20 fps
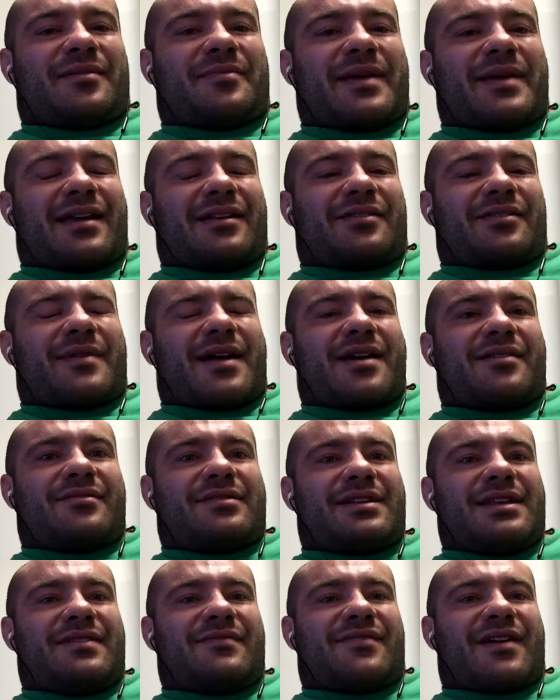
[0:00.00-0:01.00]
paddle around
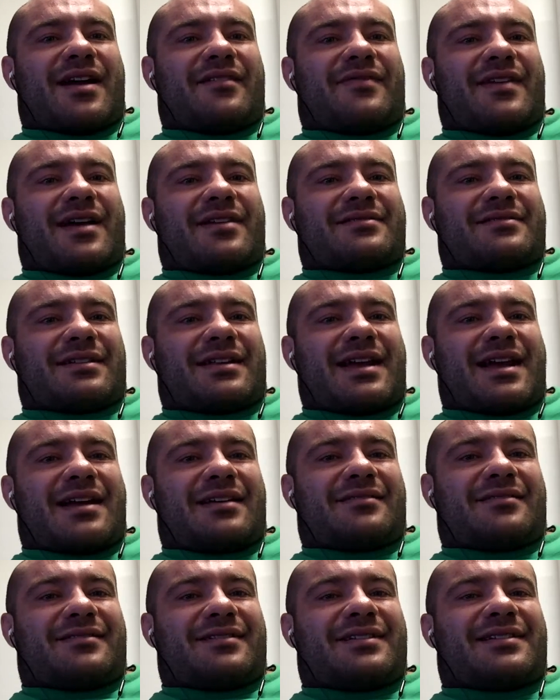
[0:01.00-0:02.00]
and eat 5,000
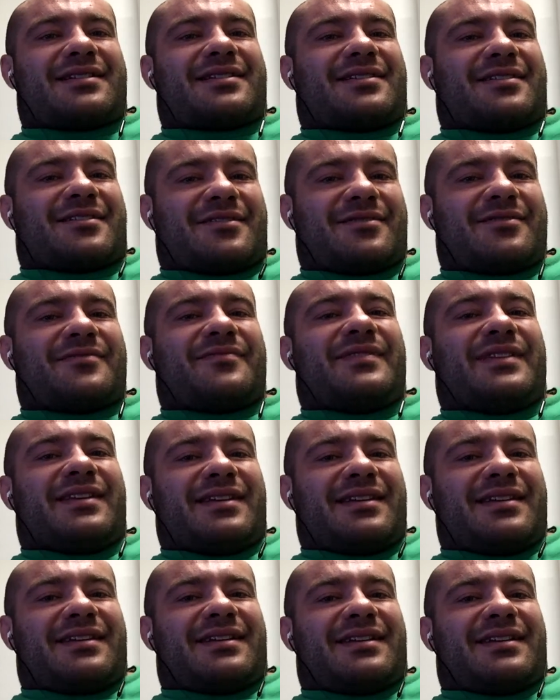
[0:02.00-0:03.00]
calories. So
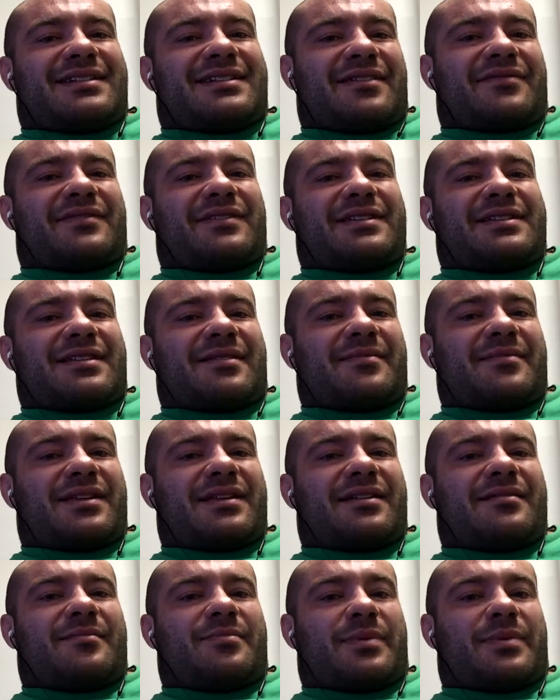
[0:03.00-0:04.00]
it's definitely
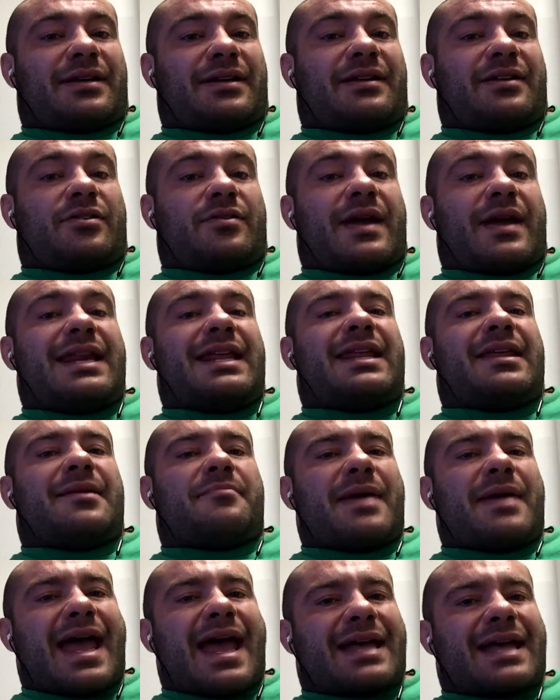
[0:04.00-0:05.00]
something, but anything
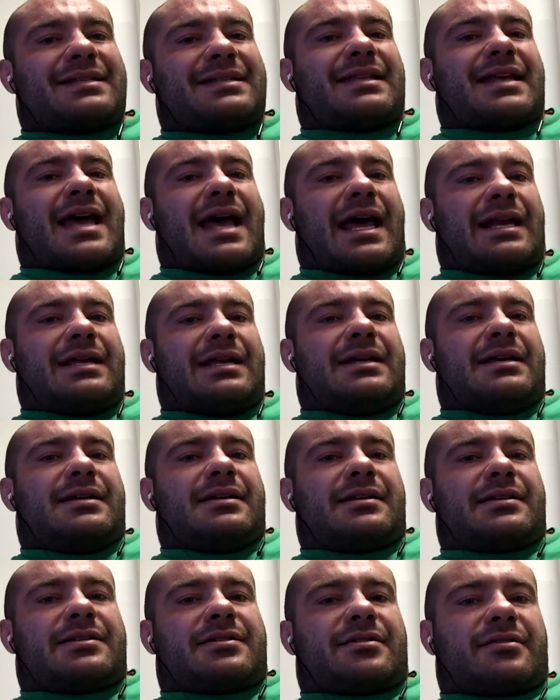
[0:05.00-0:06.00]
past that
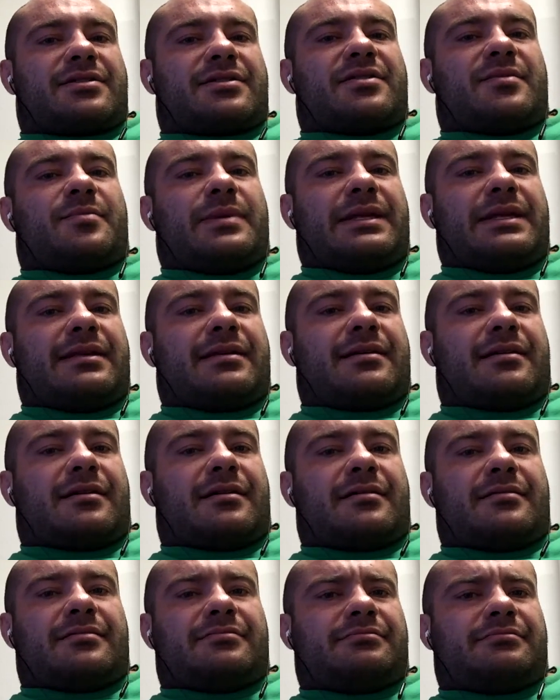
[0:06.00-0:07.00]
starts to be
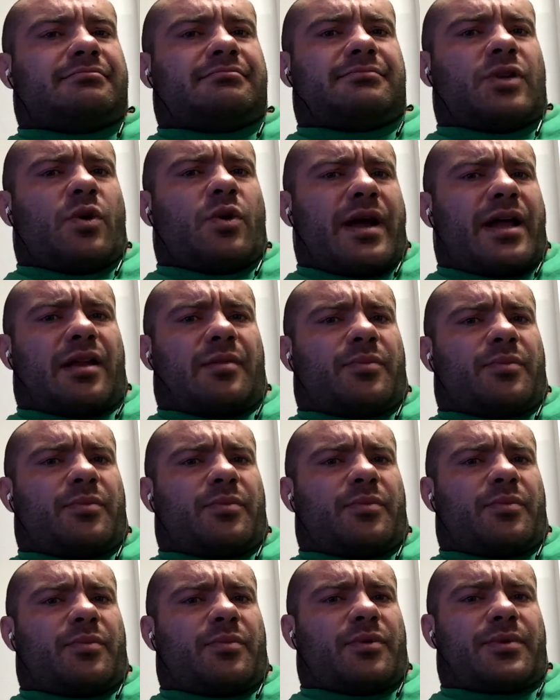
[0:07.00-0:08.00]
no help
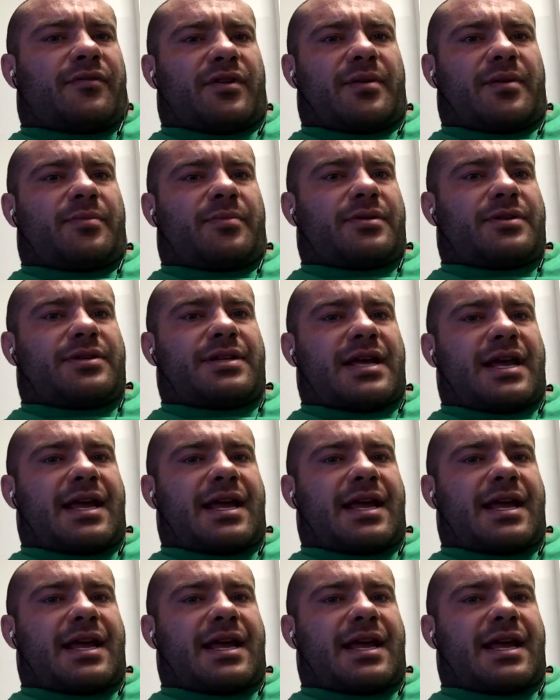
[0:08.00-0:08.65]
with recovery